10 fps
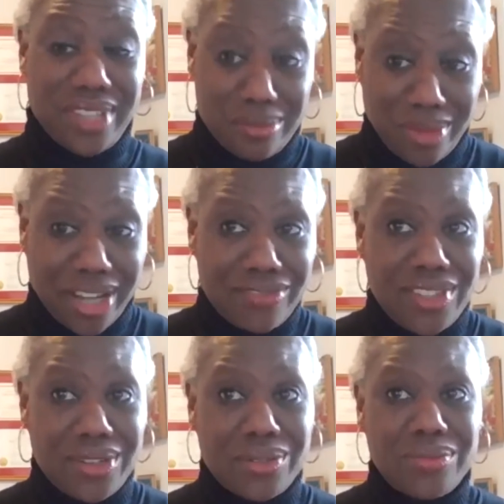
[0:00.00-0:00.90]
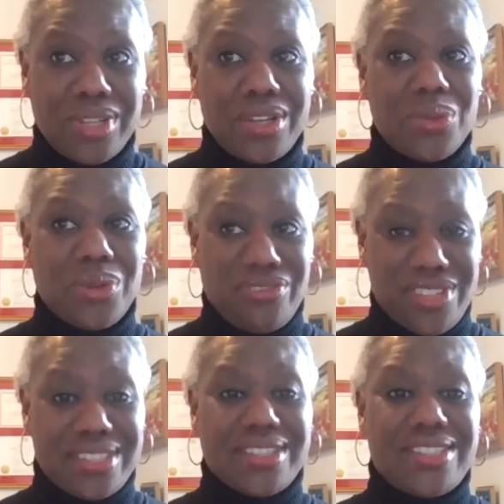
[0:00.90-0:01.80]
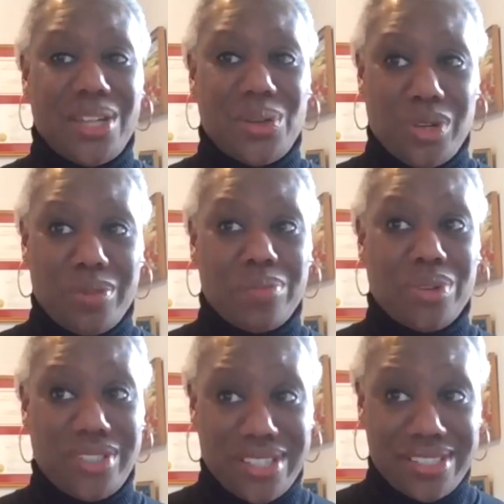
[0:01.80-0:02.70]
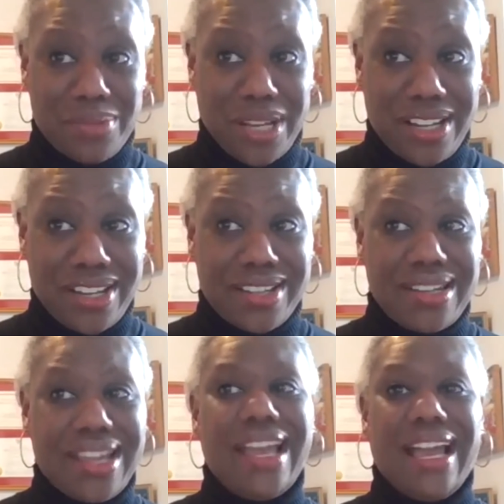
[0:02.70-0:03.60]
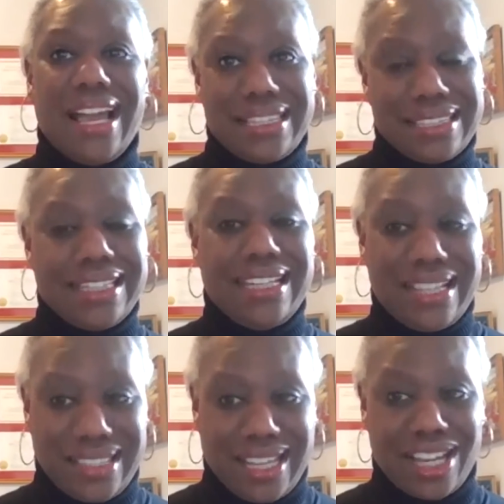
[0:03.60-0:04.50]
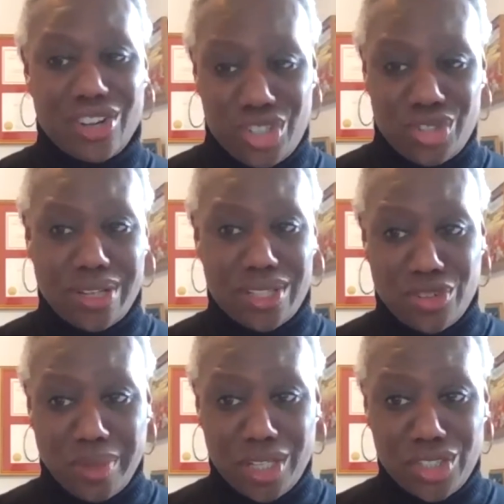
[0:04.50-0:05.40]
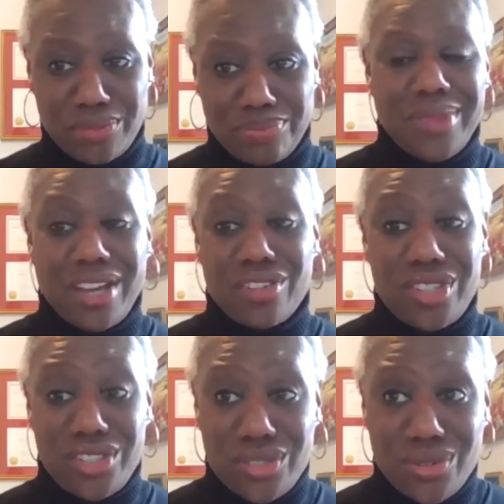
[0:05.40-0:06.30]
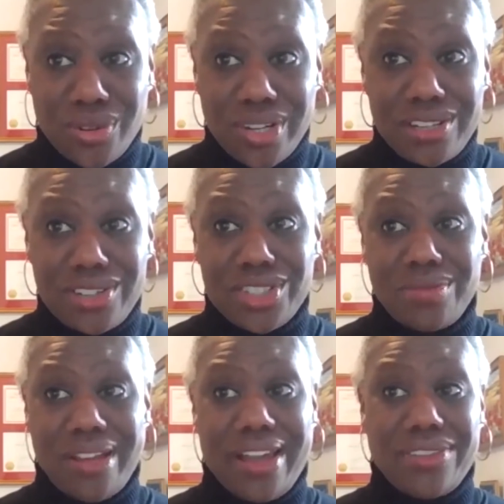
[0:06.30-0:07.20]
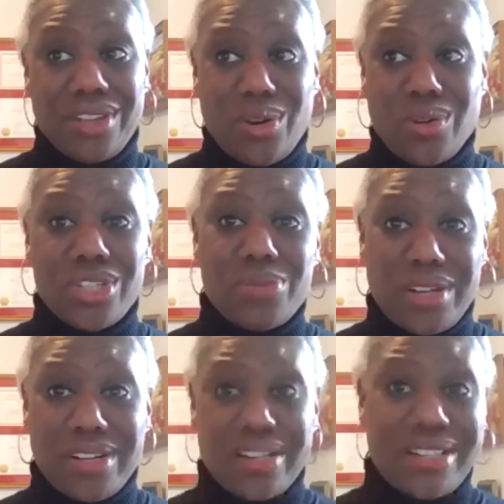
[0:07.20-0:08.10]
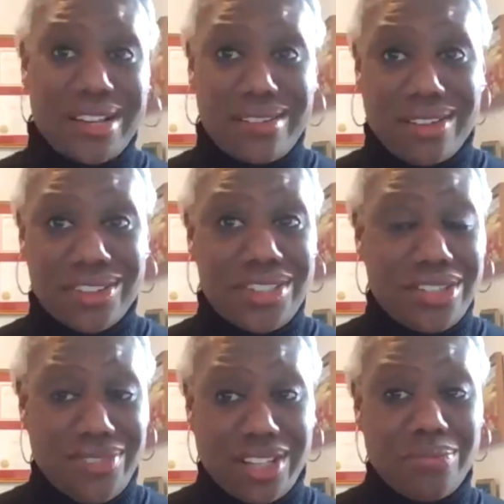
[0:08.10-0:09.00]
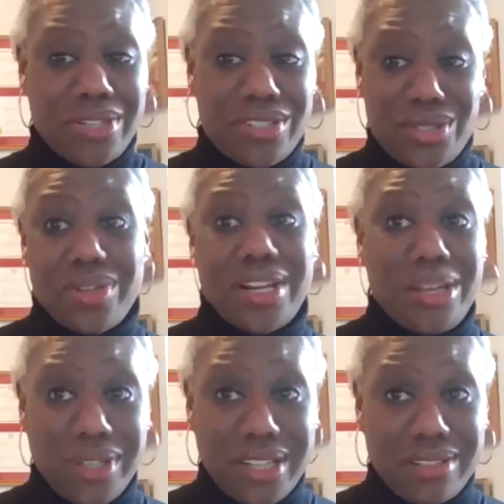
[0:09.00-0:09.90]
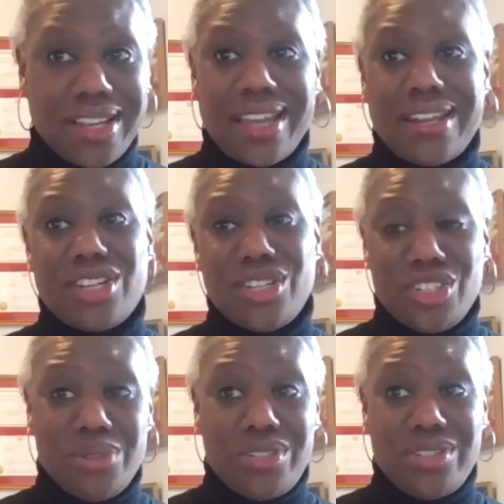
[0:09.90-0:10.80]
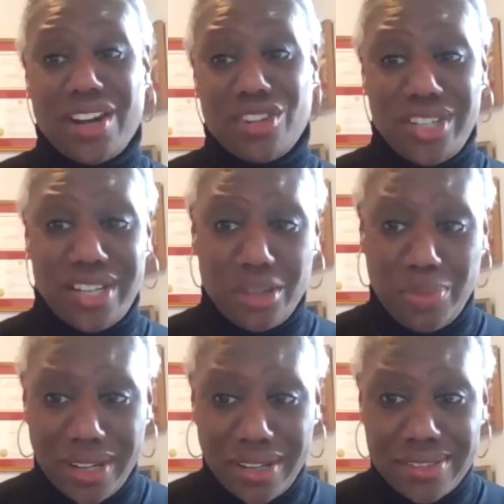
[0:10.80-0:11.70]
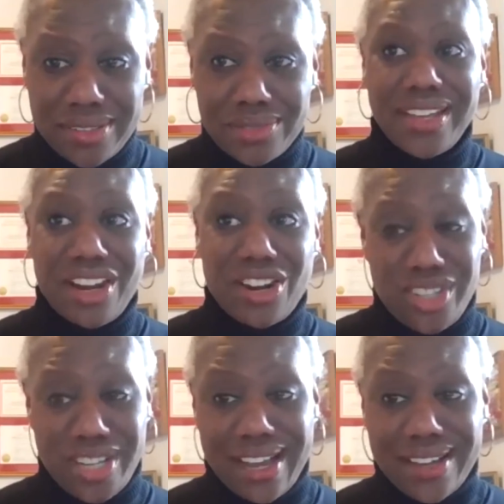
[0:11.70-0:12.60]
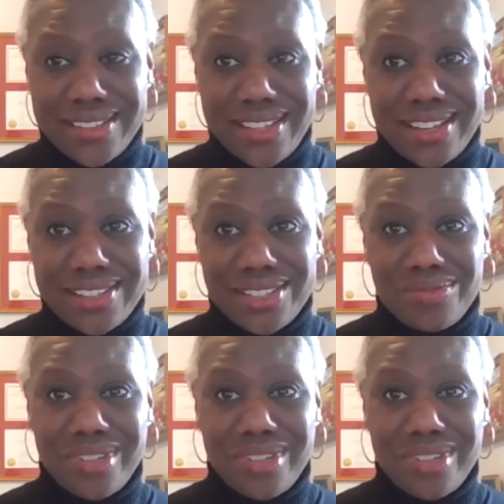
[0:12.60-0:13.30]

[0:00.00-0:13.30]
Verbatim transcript: in my view, will facilitate women participating in and leading the energy transformation. Energy storage and the corresponding technology development to enable it can contribute to energy independence, energy access,